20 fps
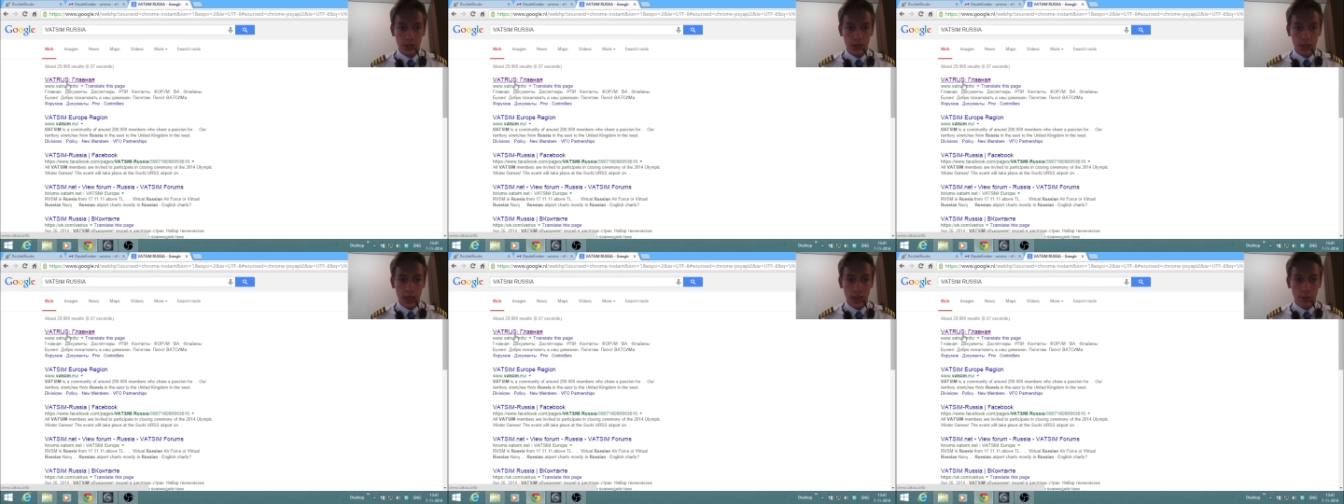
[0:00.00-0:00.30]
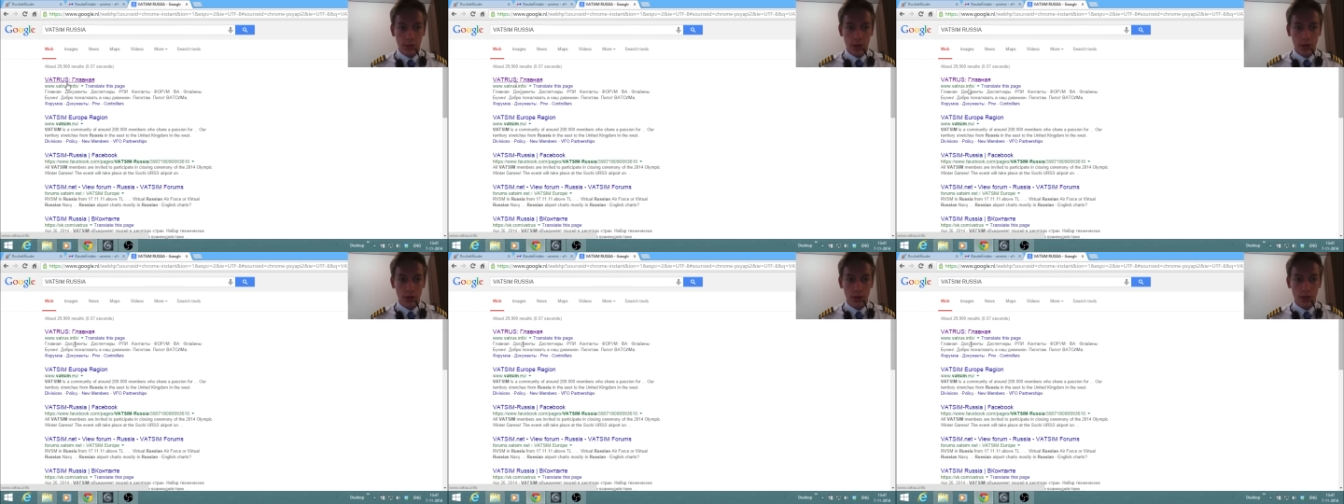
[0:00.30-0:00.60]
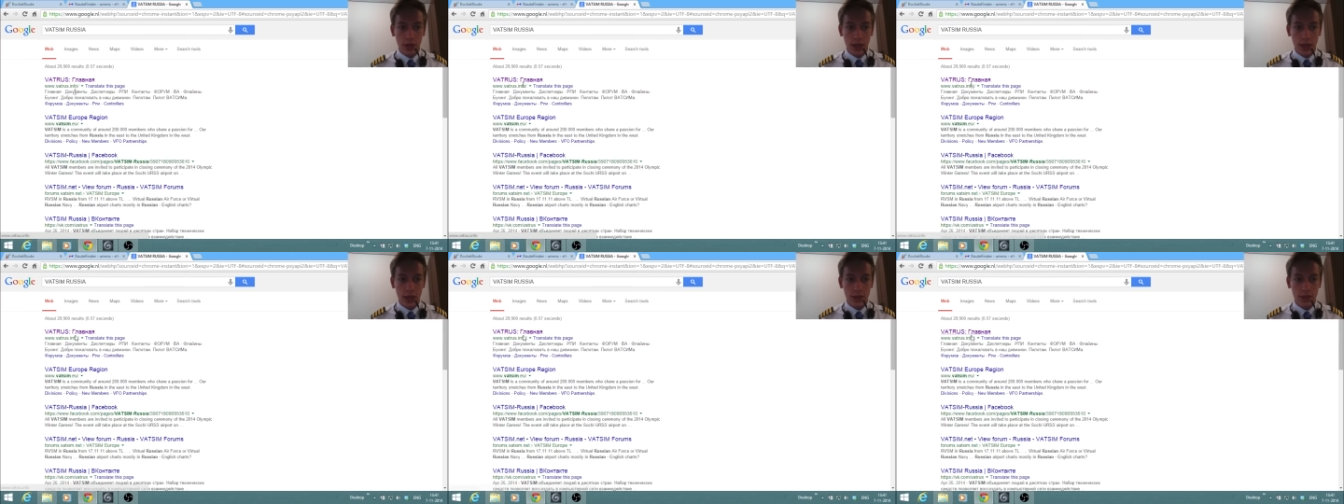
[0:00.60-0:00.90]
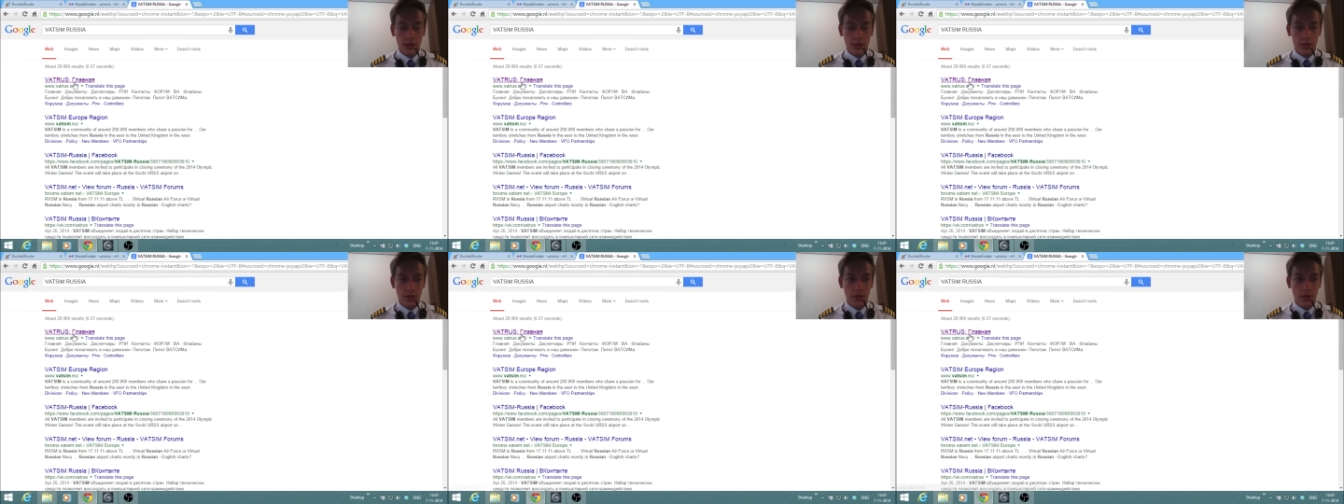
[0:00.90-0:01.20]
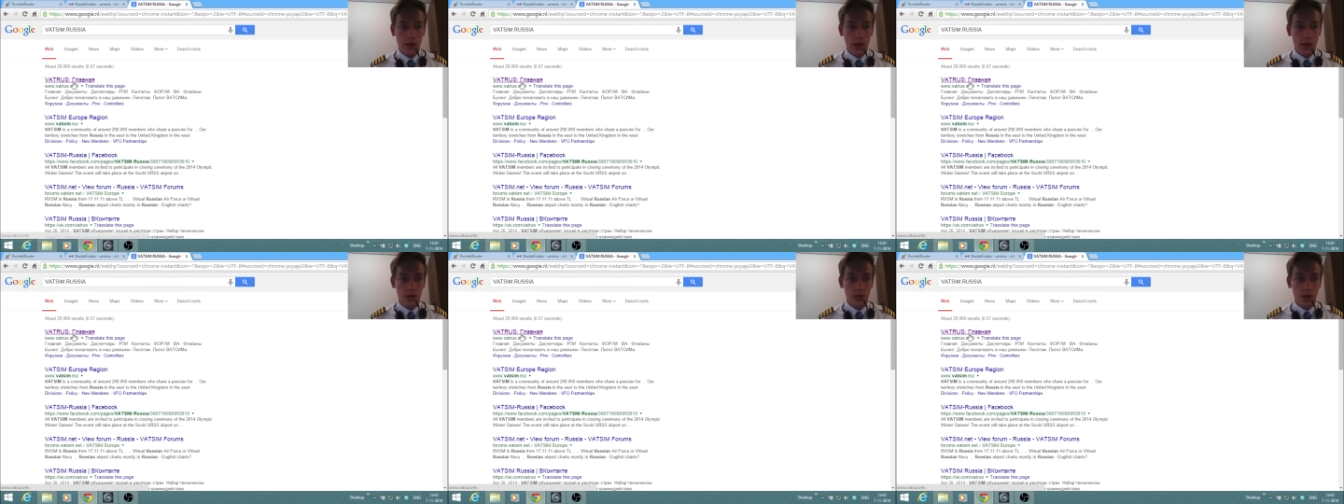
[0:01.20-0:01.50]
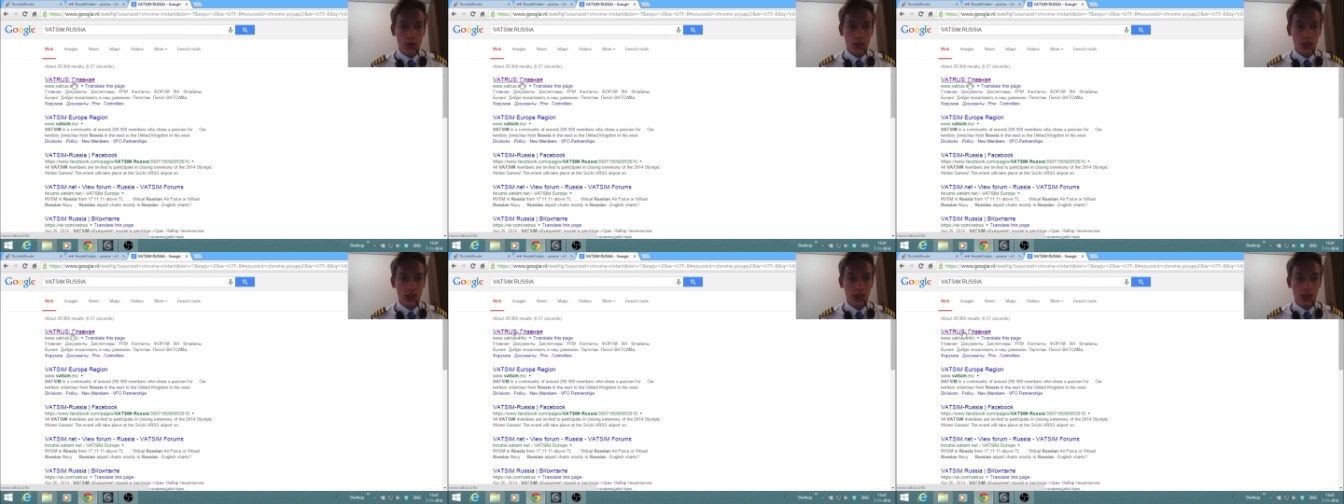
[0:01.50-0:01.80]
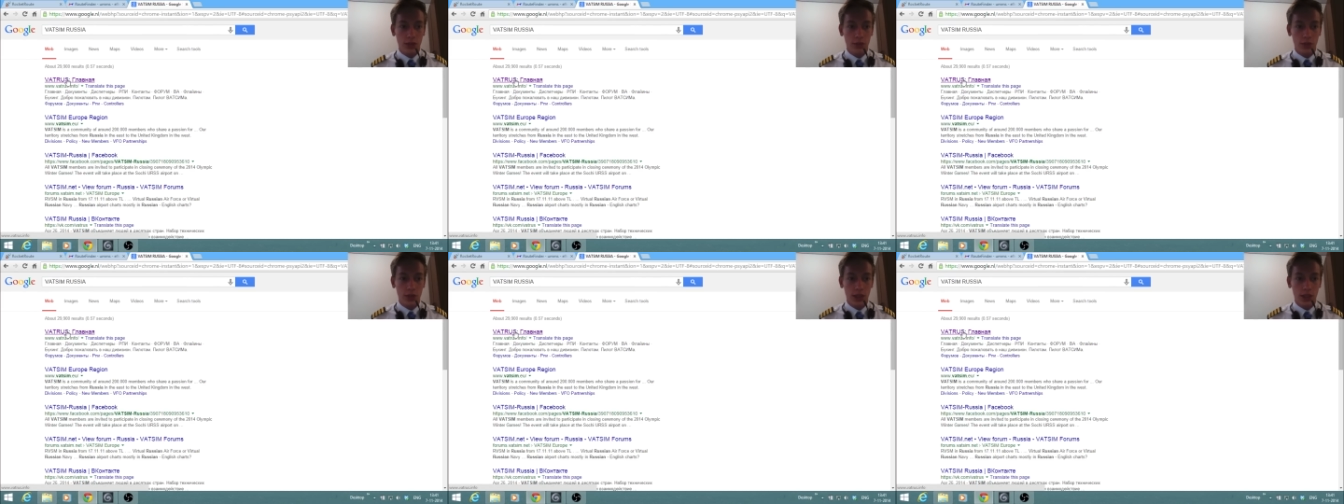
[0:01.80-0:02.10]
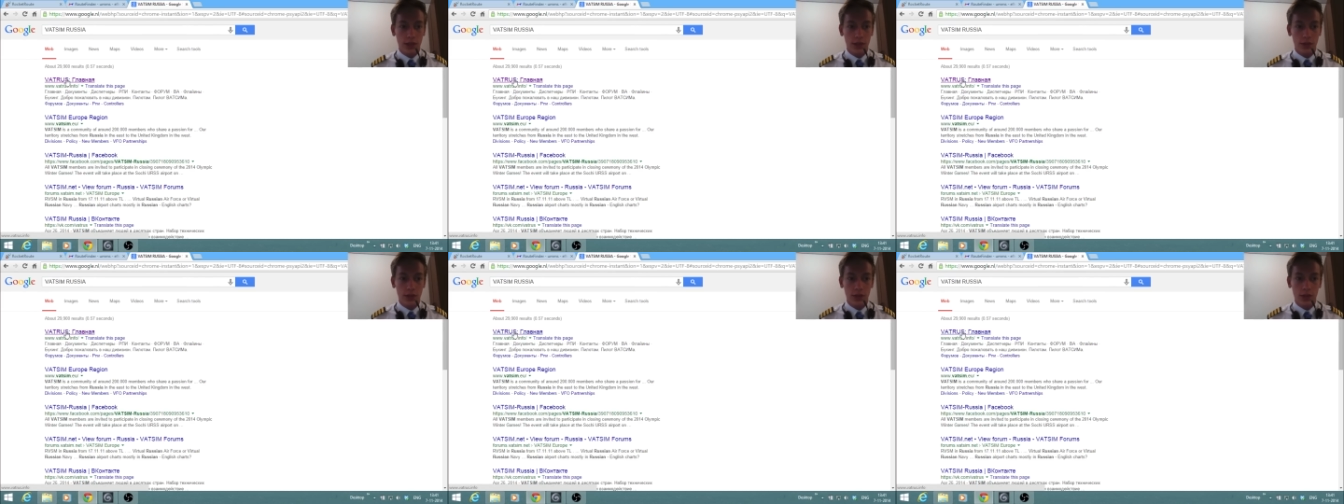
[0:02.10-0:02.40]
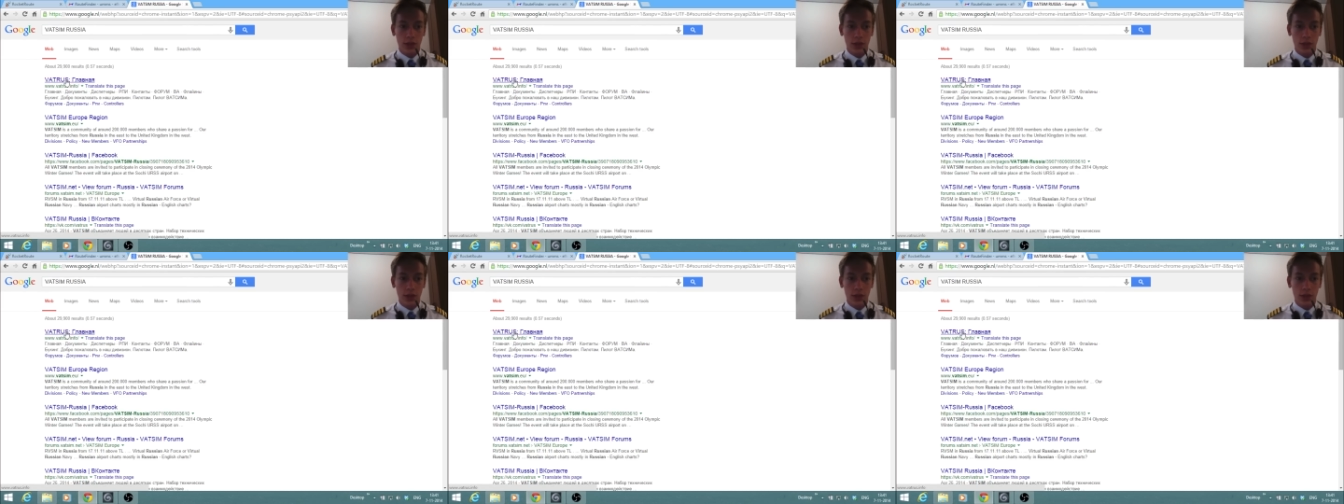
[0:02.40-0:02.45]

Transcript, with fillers: yeah, by looking at at Russia, we can